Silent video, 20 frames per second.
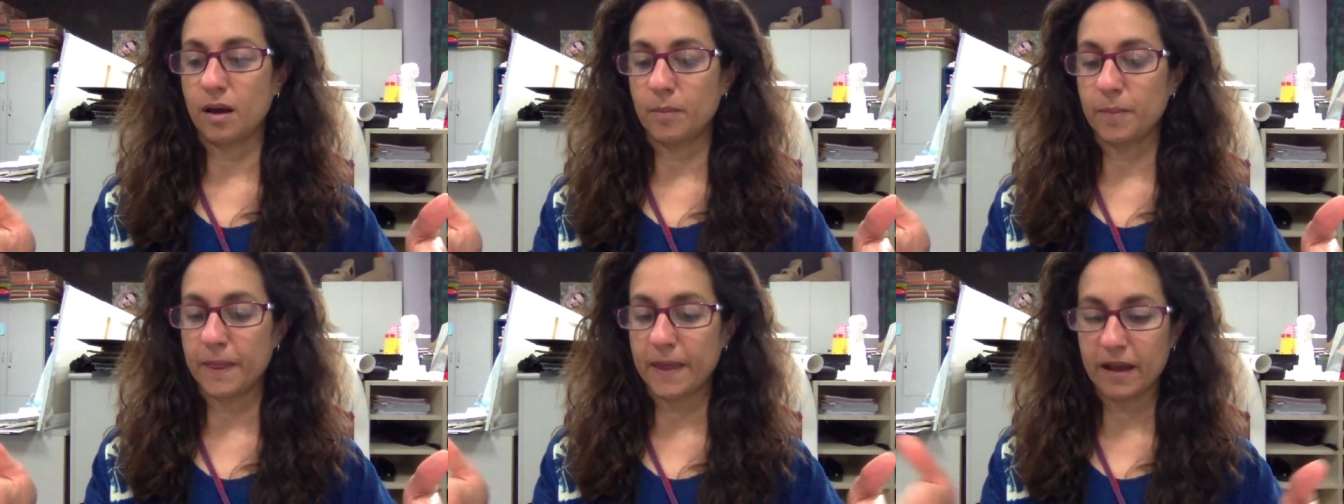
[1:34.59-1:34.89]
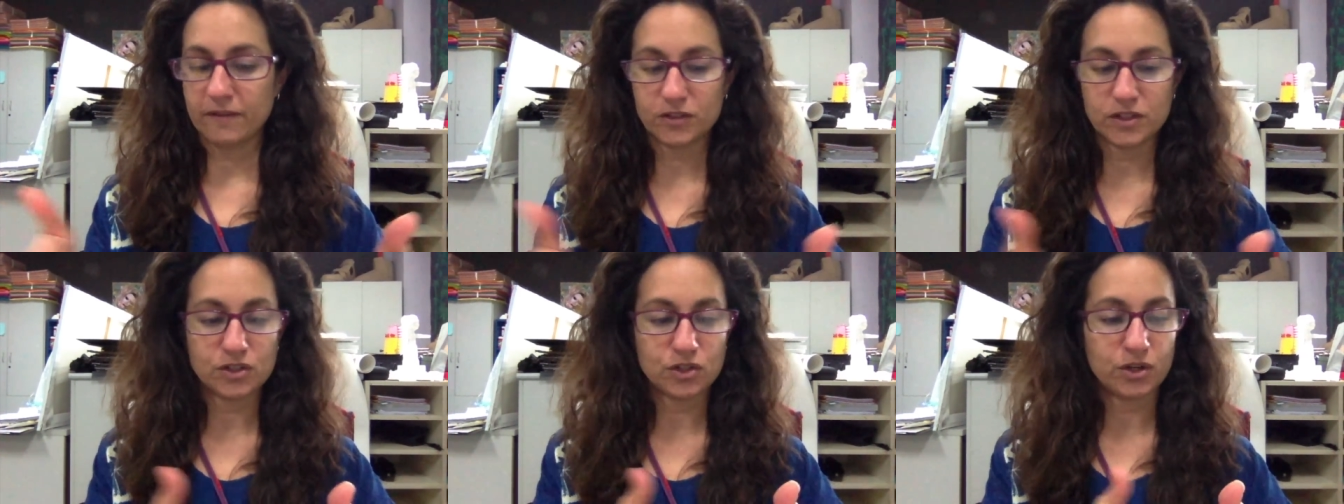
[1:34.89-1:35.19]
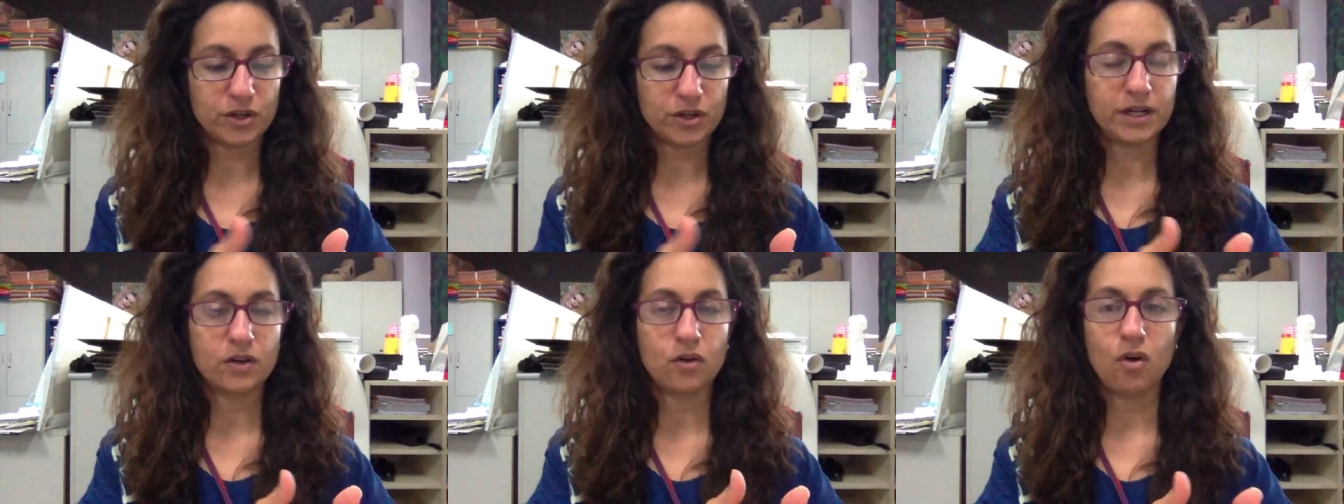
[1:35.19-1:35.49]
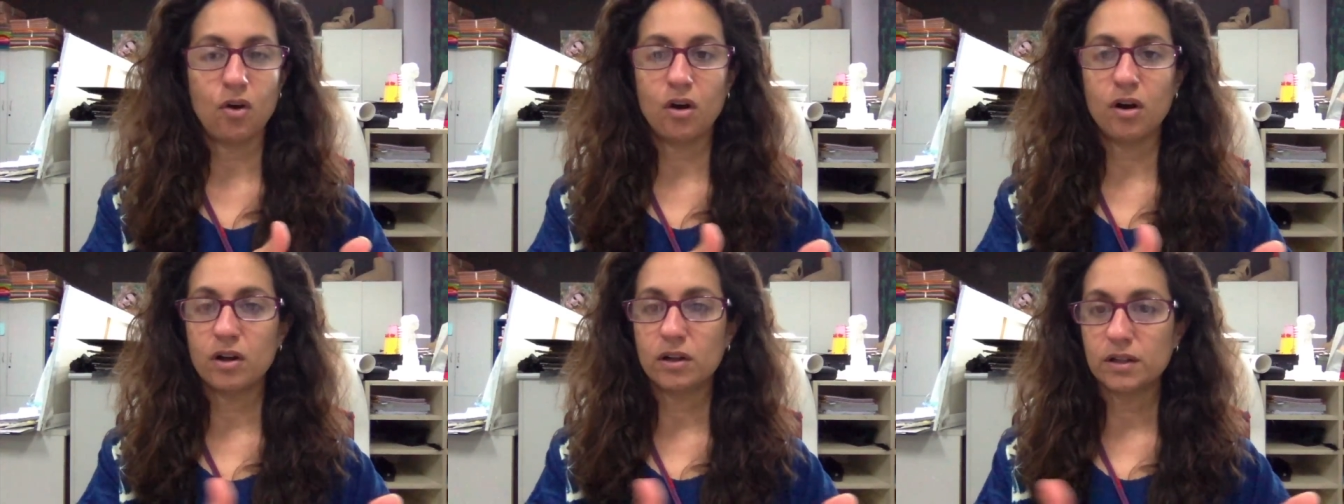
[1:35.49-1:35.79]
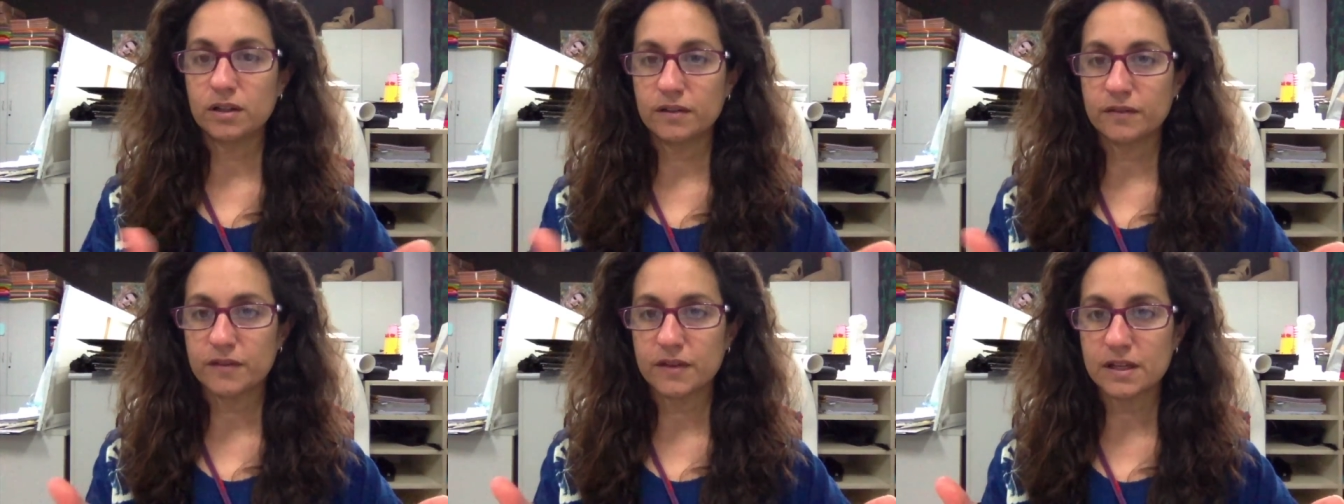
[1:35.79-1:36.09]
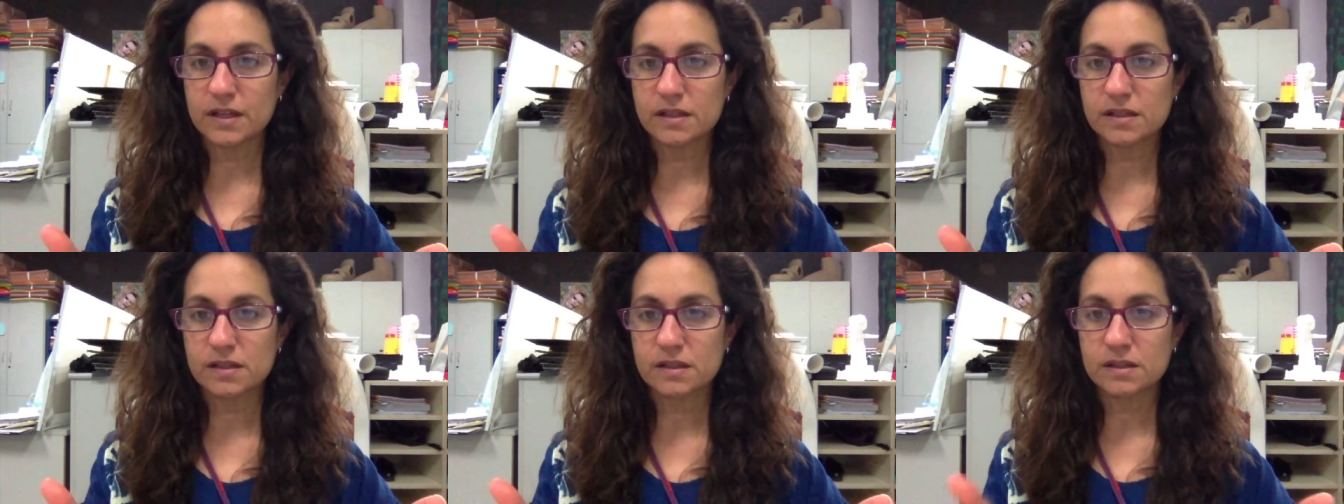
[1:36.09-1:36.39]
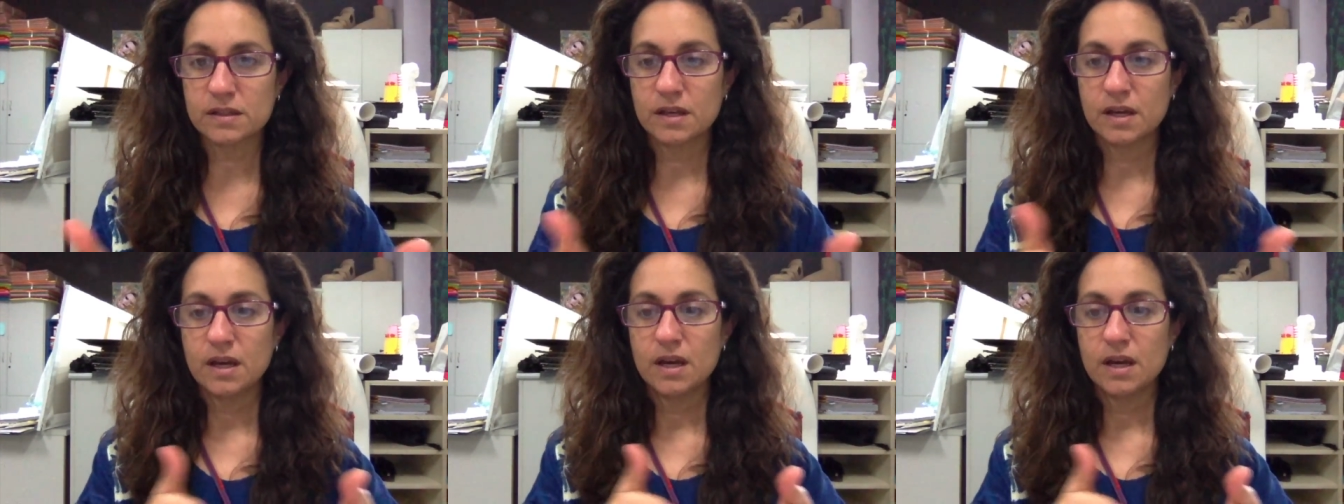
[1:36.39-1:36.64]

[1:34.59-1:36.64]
they have to turn in all of this